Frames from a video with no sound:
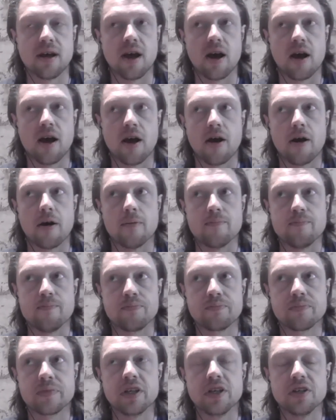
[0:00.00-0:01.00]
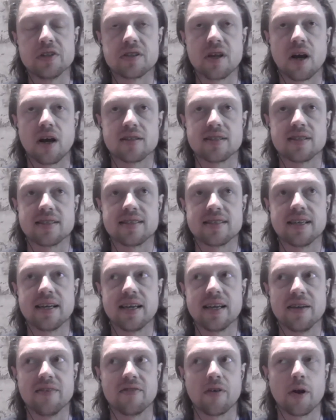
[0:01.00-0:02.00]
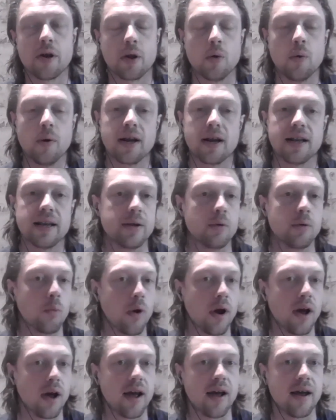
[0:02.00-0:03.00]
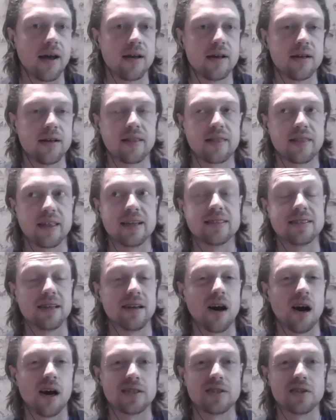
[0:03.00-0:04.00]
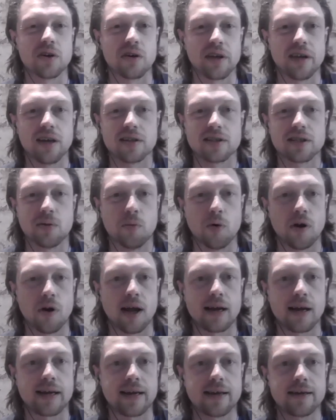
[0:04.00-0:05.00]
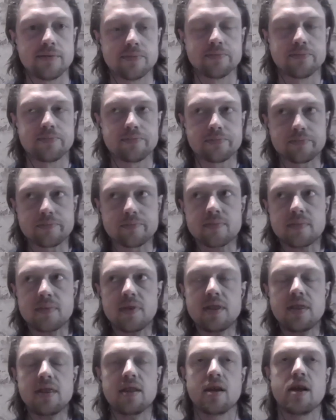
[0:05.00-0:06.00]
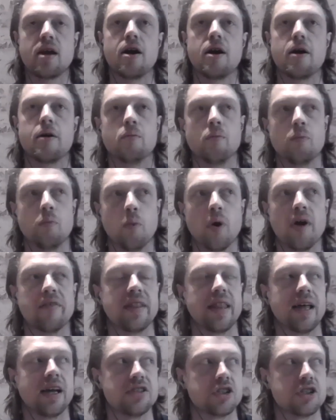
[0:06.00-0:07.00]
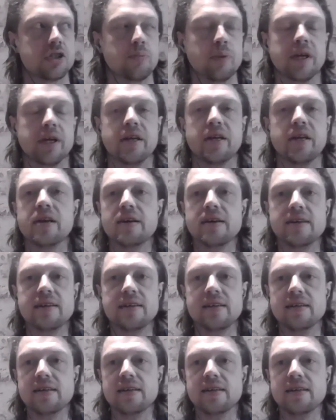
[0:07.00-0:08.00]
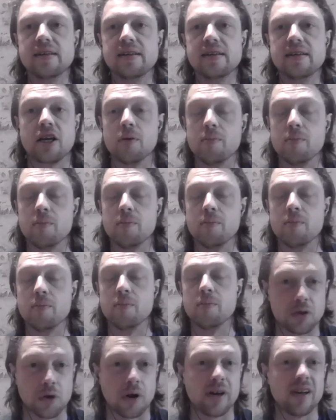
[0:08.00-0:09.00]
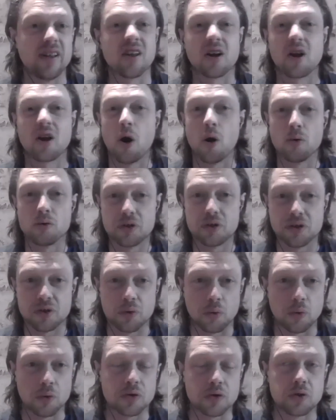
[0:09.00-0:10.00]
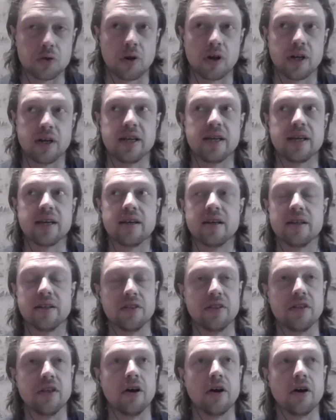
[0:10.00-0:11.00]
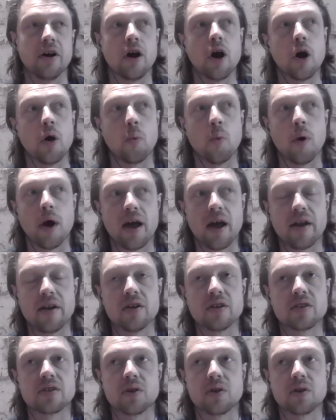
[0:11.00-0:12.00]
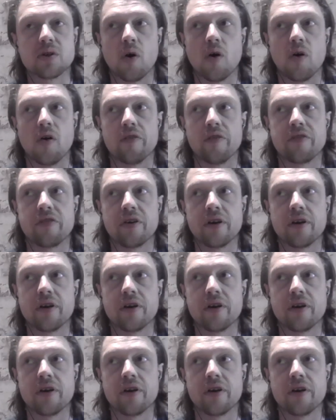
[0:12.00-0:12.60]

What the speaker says: You start to see very quickly where things in ice hockey are somewhat lacking, whether that just be commitment to training, the culture towards training, the awareness of